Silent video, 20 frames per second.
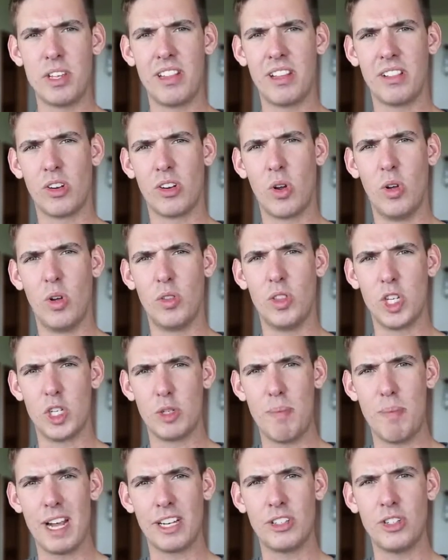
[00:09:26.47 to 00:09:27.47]
I think they're called the
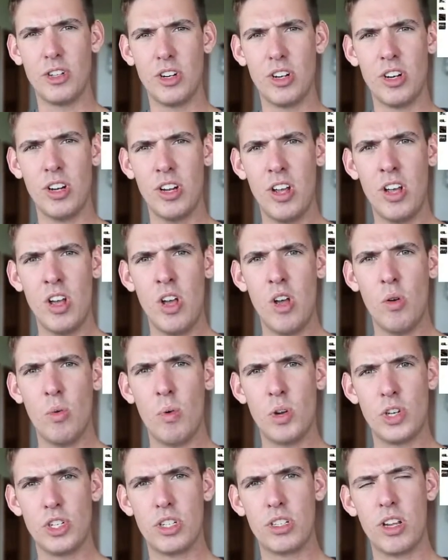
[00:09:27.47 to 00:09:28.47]
Spectre,
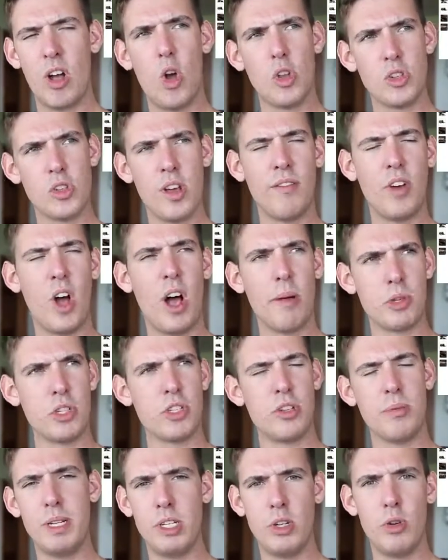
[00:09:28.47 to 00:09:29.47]
which also have
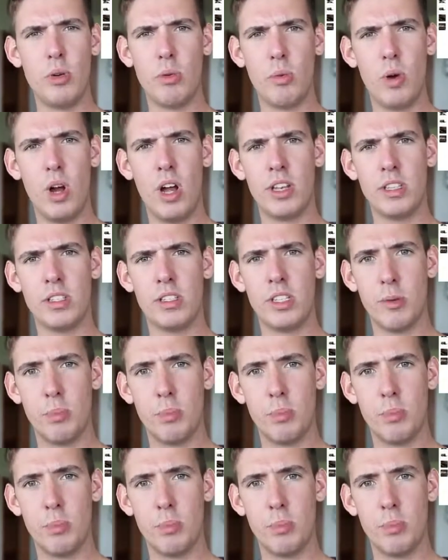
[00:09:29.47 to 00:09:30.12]
options to be 2-in-1s.